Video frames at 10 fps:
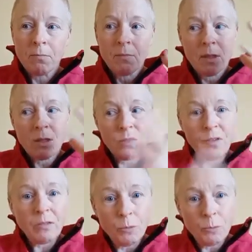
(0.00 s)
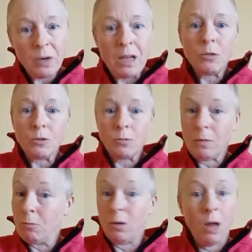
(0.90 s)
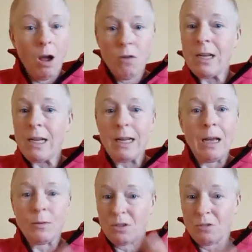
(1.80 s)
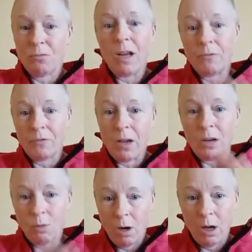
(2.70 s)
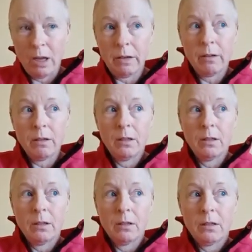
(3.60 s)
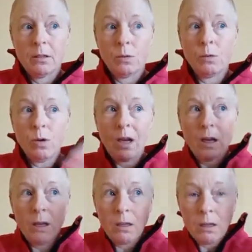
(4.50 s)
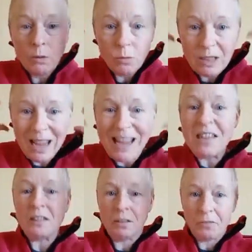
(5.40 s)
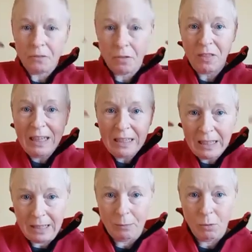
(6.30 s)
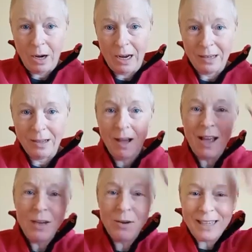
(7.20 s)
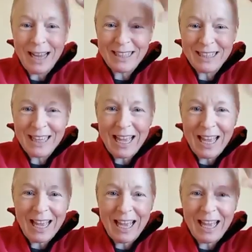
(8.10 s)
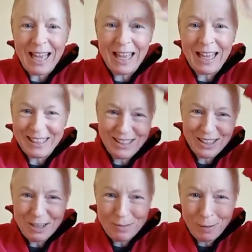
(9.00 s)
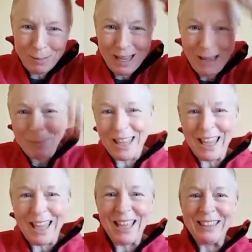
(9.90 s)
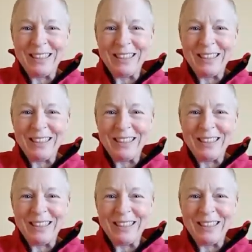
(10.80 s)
The survival brain, which will only allow us to run, fight, or hide, or our creative thinking brain? Hi, Augusta! I can see you popping up there.